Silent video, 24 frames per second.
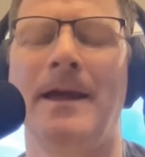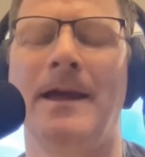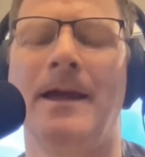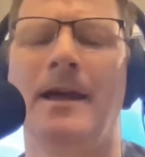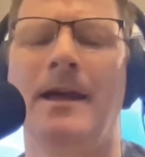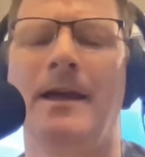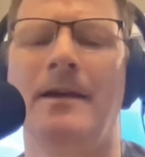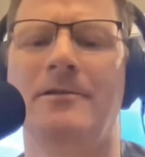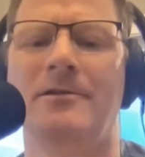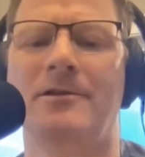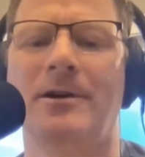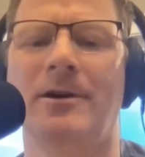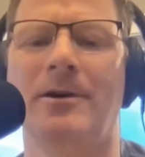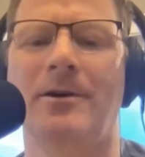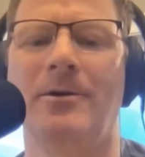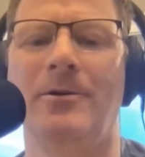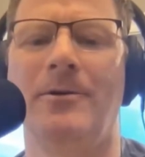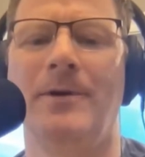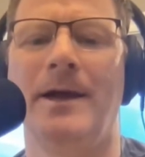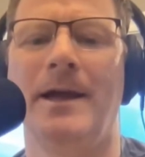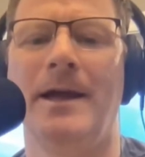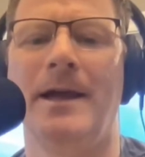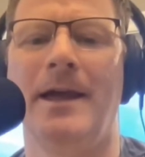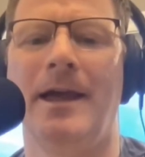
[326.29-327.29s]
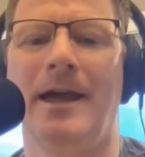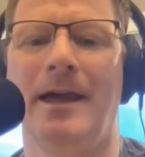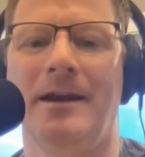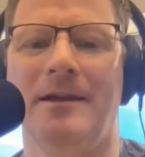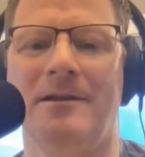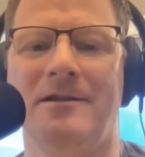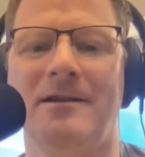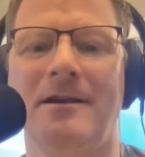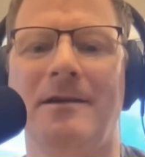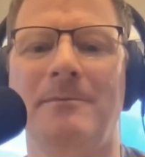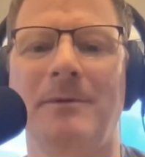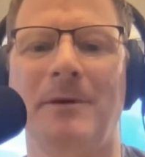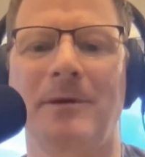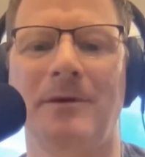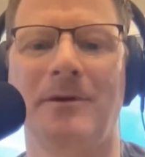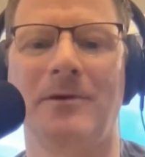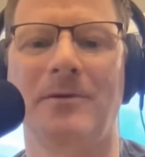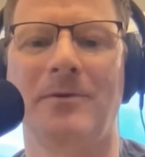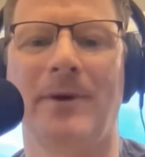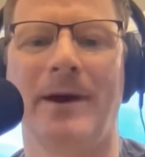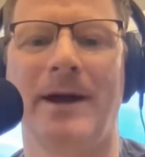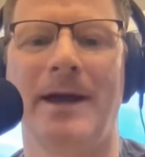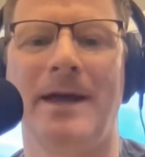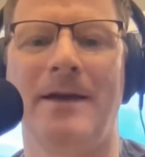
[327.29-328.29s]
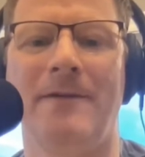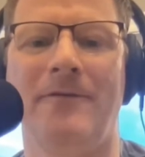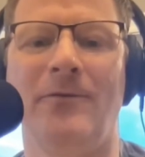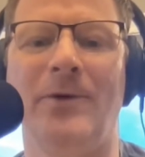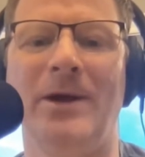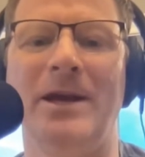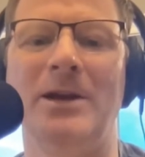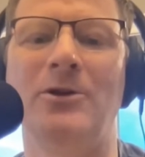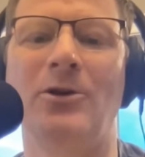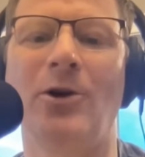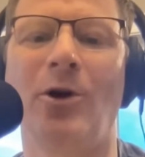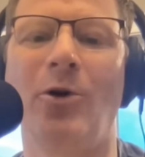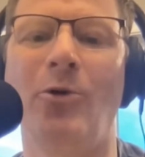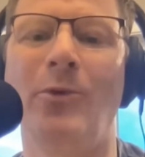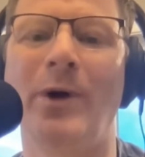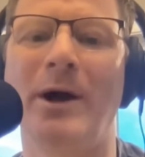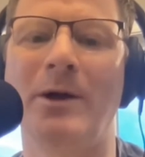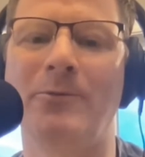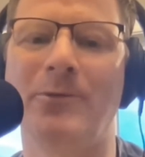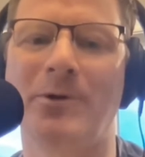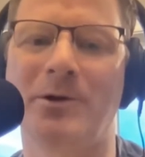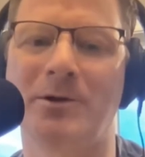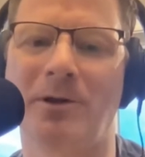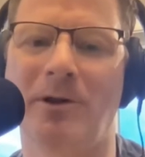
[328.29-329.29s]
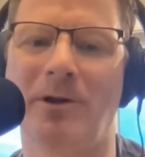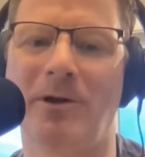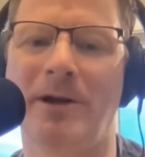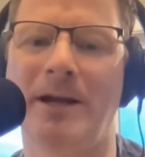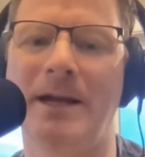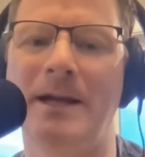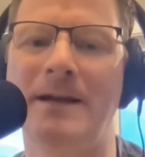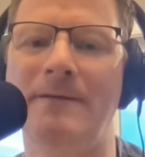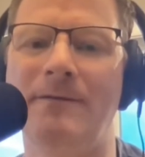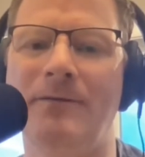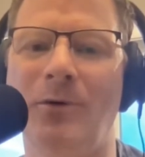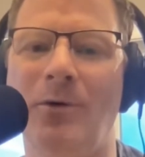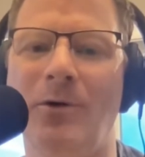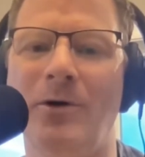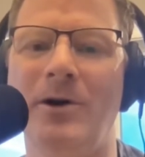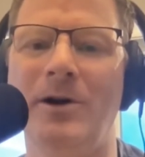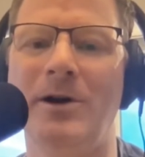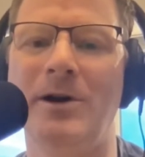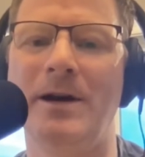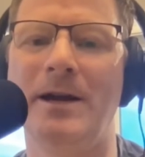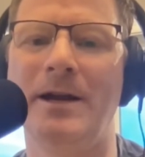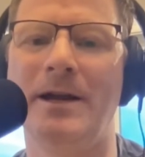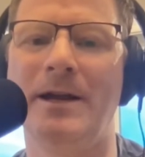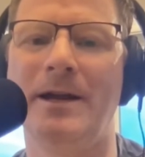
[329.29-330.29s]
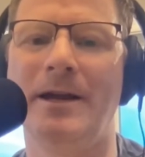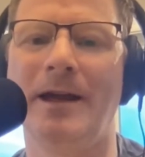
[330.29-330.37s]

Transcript: So in a similar way, if we know what we're looking for,